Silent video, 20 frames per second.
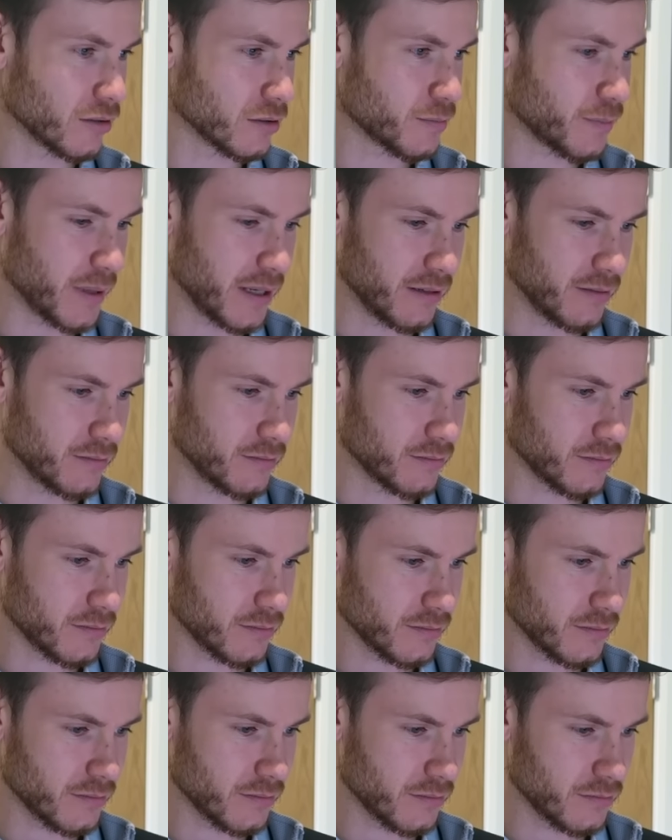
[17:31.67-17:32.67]
had been
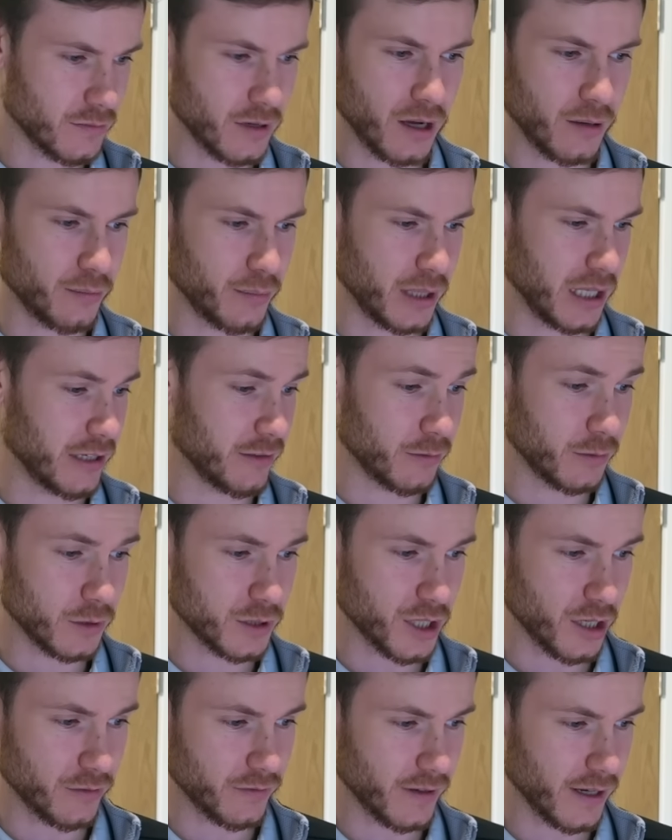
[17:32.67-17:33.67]
unbelievable
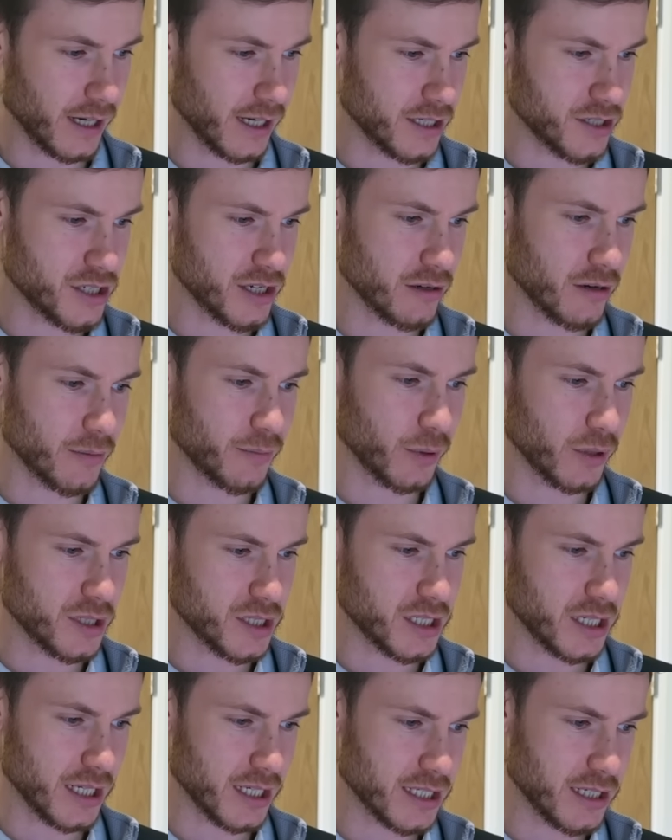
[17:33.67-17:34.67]
so far. 0.6,
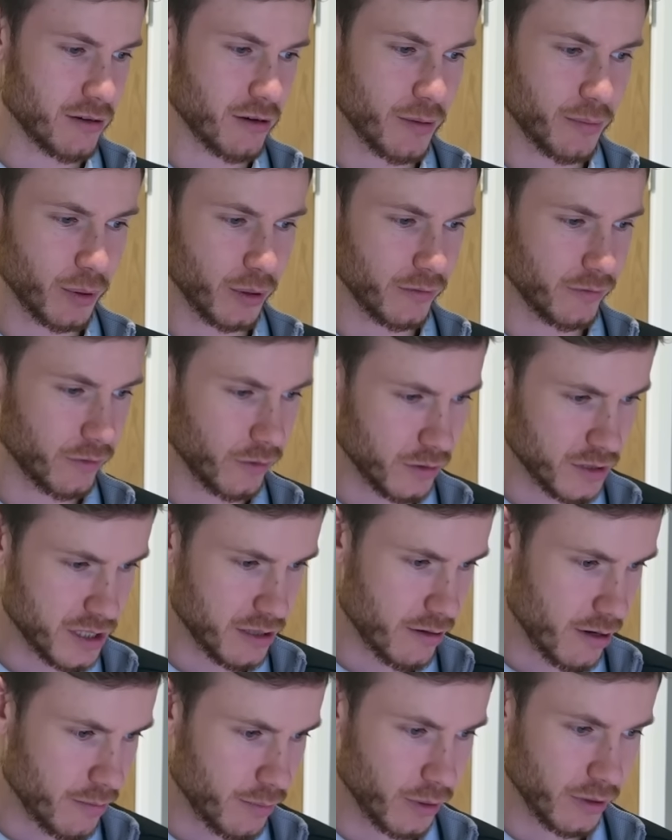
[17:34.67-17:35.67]
0.4,
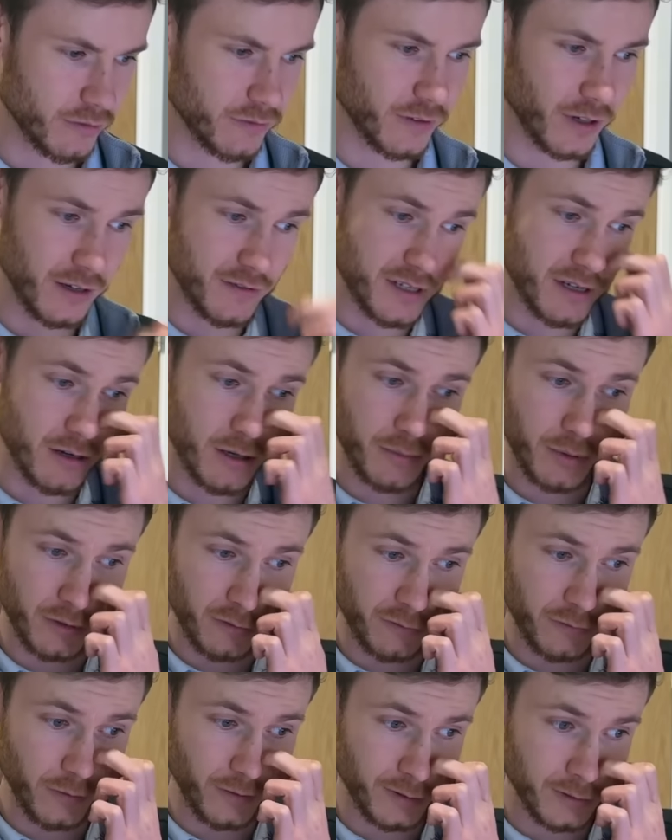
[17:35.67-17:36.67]
0.5,
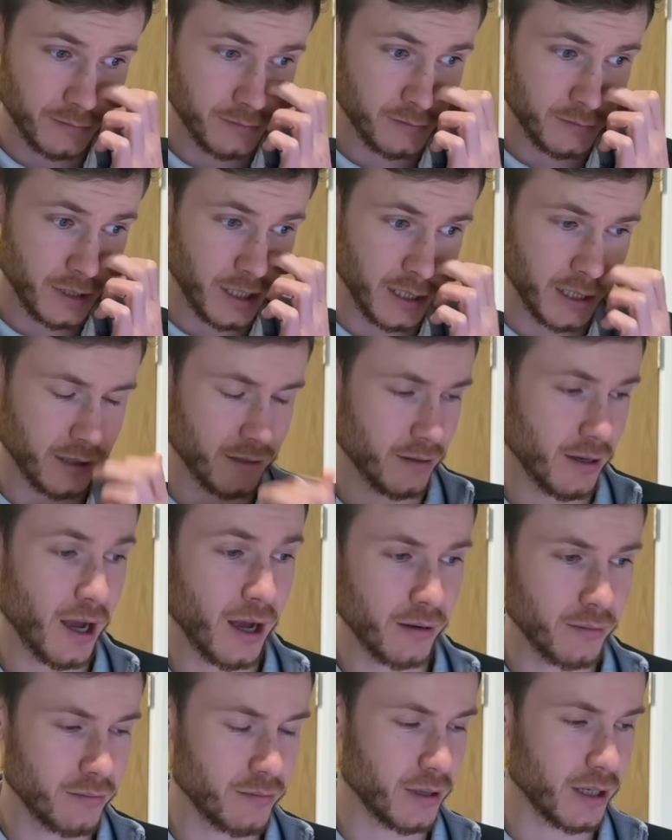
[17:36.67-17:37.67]
0.4. Like,
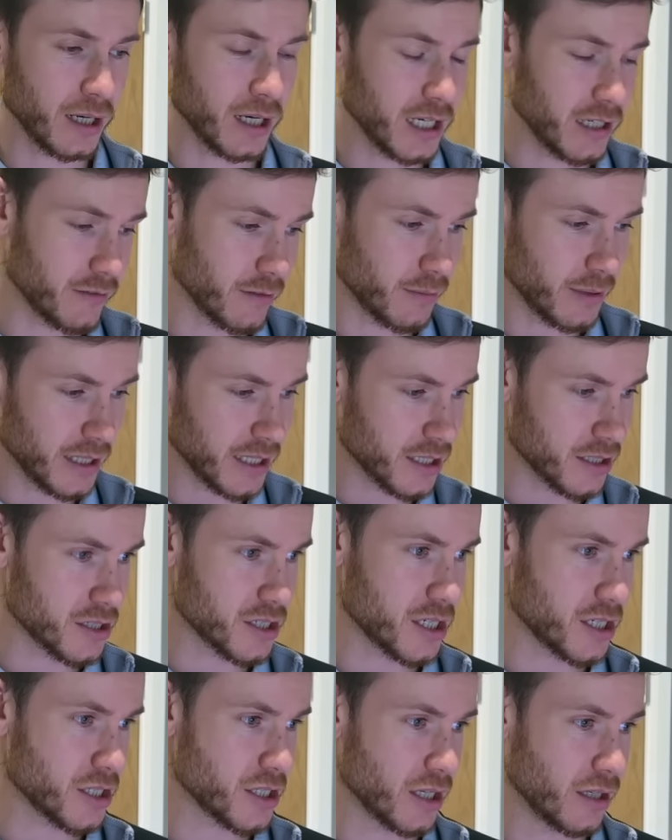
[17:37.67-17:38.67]
unbelievably
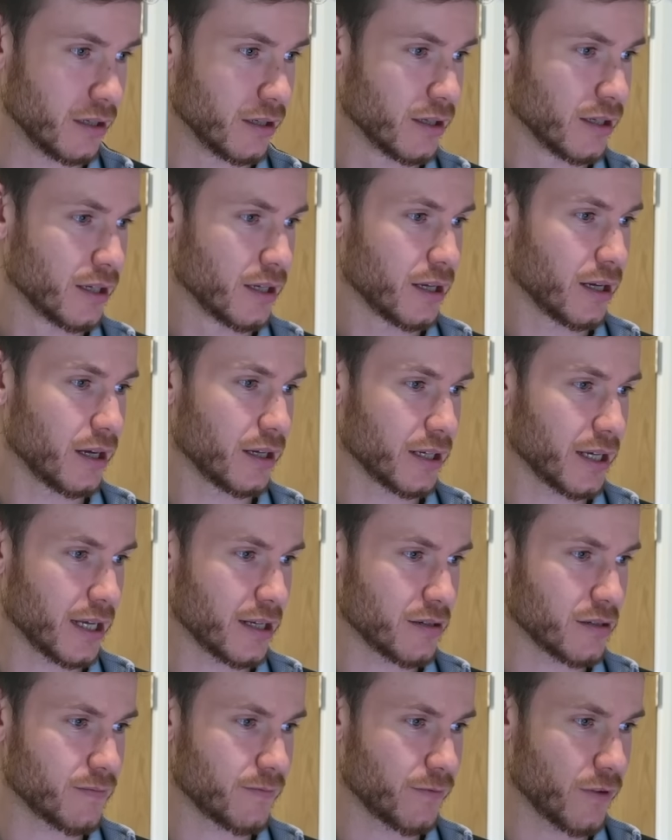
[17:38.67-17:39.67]
consistent. And
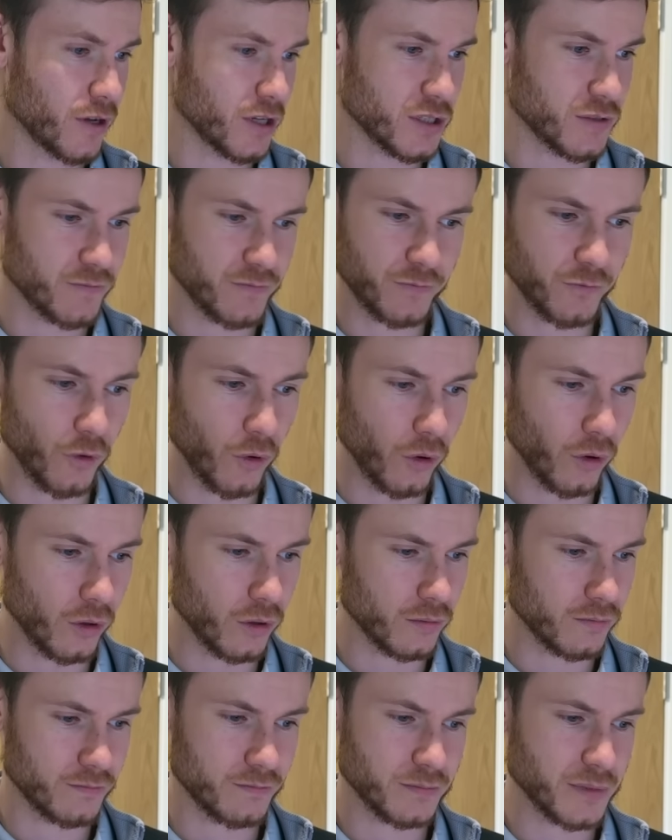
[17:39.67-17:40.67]
again, first
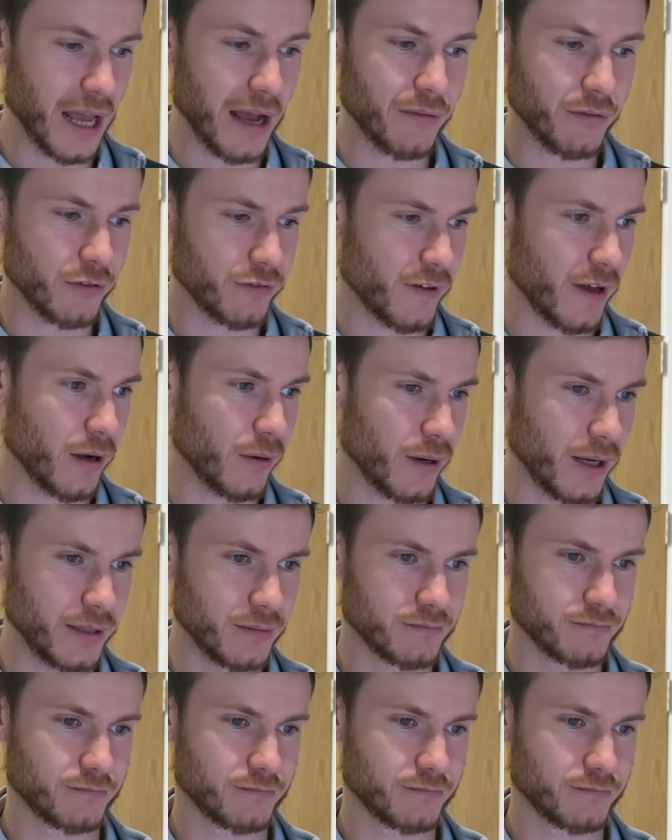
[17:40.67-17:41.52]
4 down the fairway.